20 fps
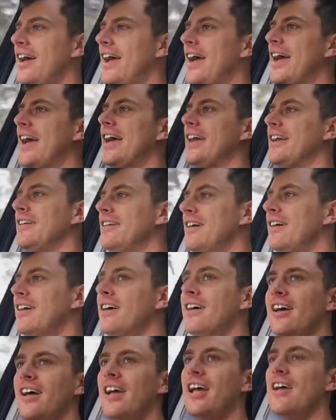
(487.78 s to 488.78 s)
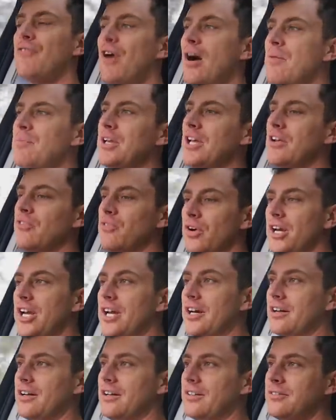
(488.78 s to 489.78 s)
And if I'm being
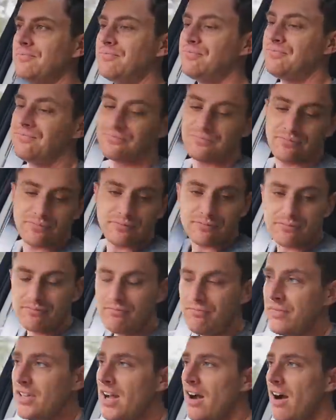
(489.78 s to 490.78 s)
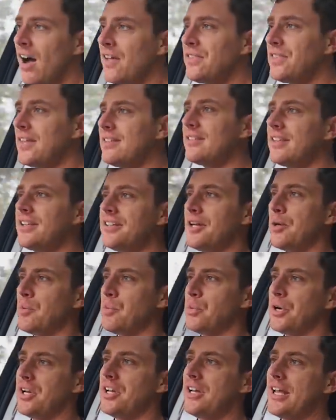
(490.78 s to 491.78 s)
real, I think they did a
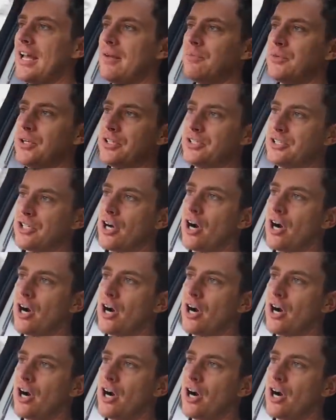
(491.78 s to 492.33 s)
pretty damn good